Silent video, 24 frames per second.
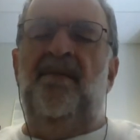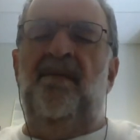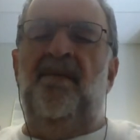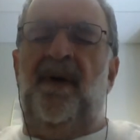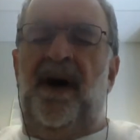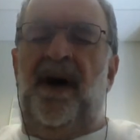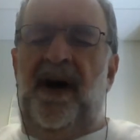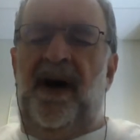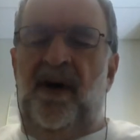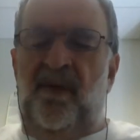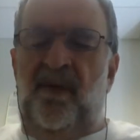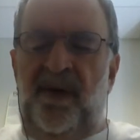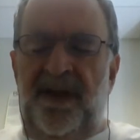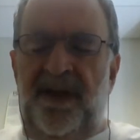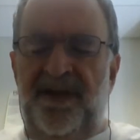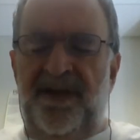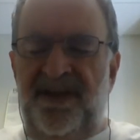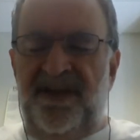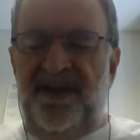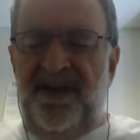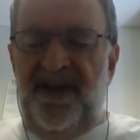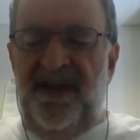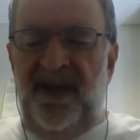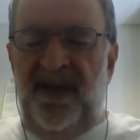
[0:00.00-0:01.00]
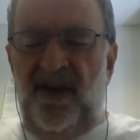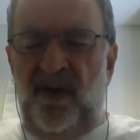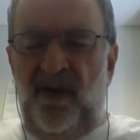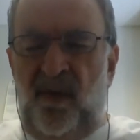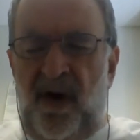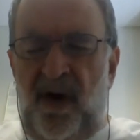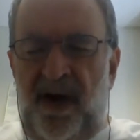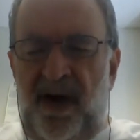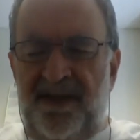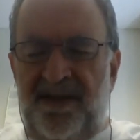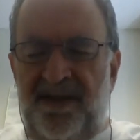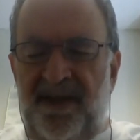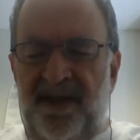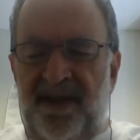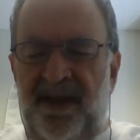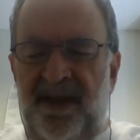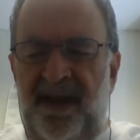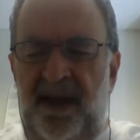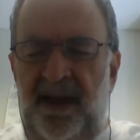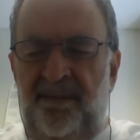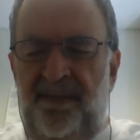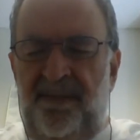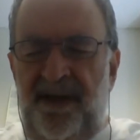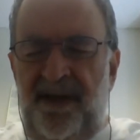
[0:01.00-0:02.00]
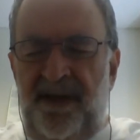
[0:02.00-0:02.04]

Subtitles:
but we still want to keep